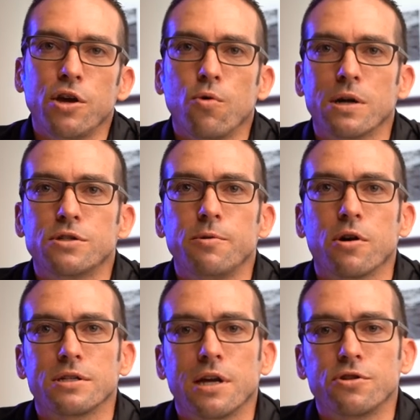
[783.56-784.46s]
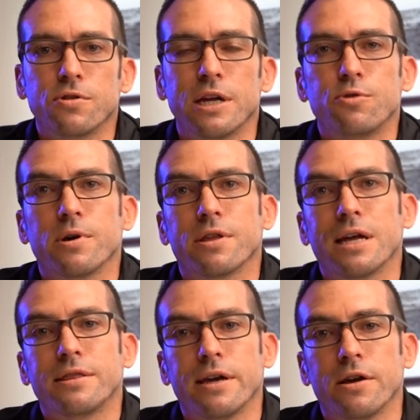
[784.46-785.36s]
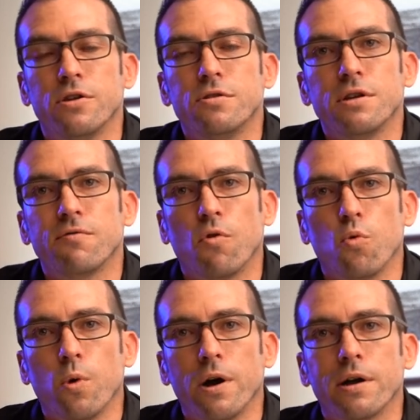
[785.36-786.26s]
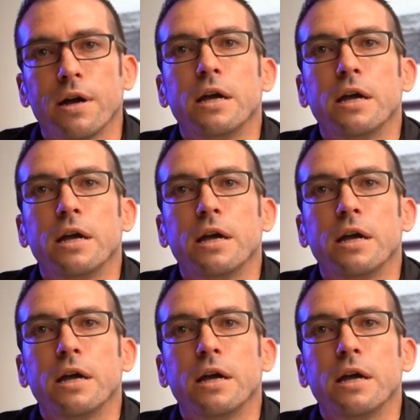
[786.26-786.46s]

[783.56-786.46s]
you want to be on a social network that they are using for work